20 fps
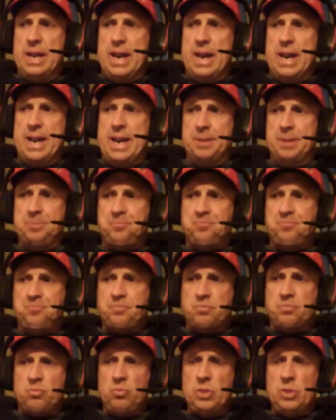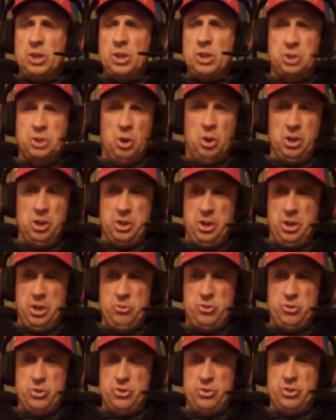And so our
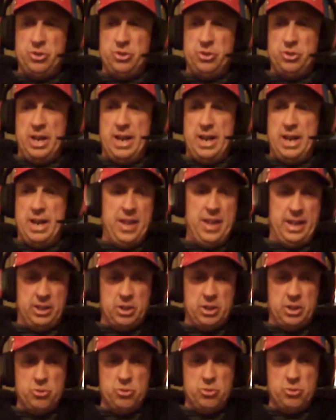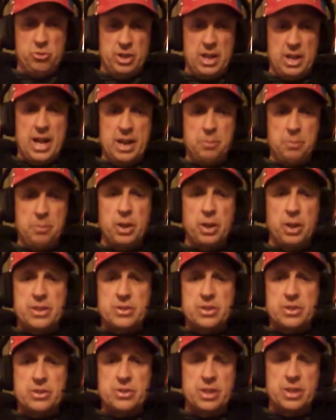coaches, and I think coaches a lot of
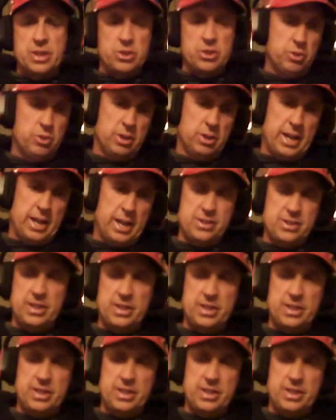places, and you can, like I said, you